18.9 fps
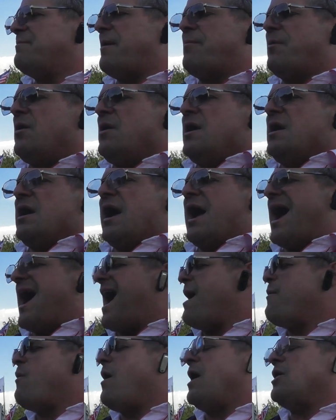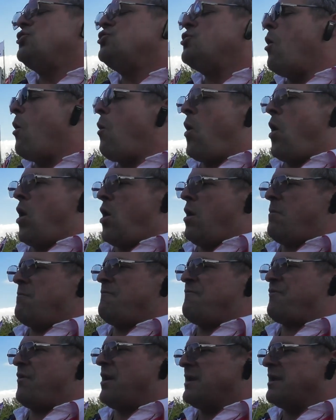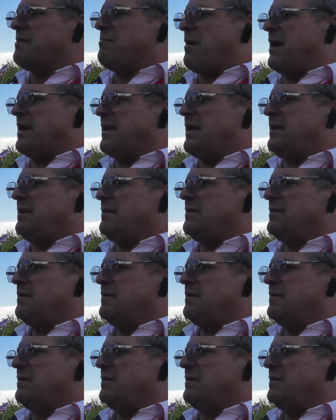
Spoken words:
people. I want no harm for anybody.